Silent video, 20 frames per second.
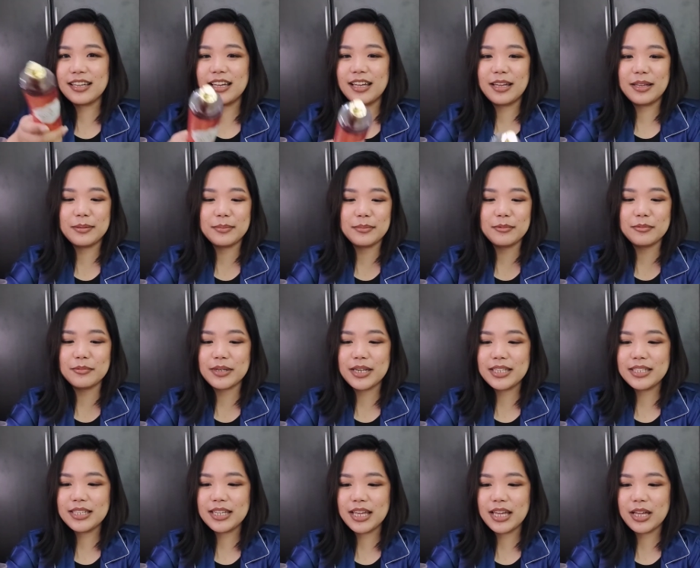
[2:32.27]

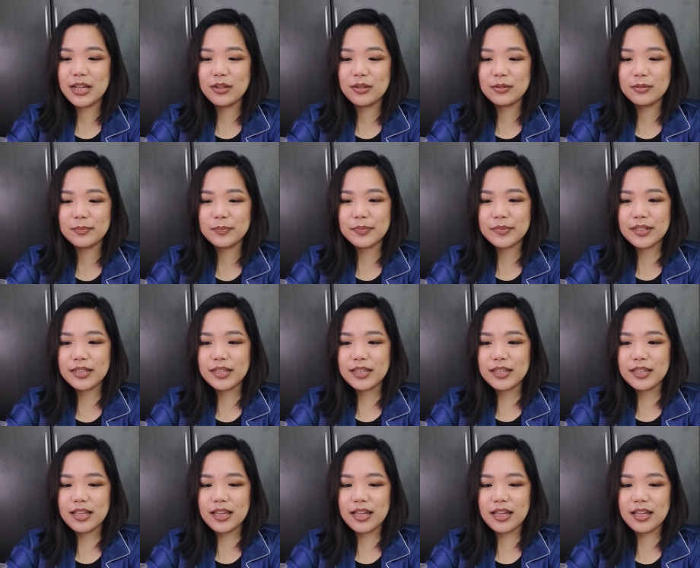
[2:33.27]
Right now,
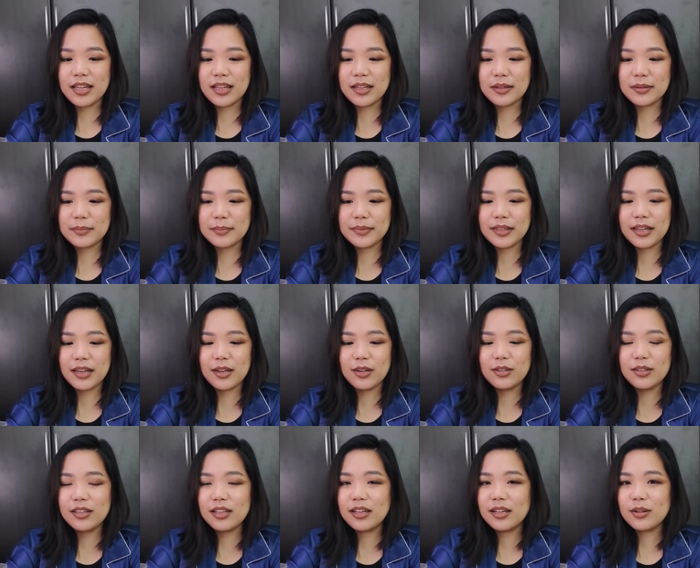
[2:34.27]

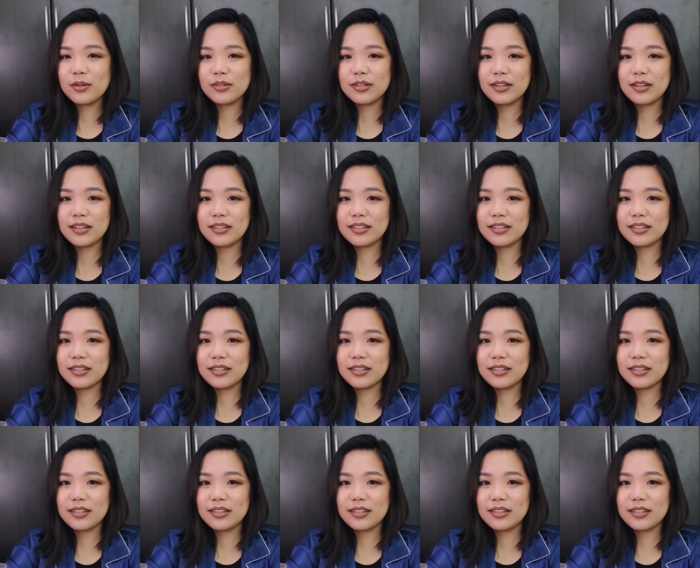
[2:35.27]
ngayon lang ako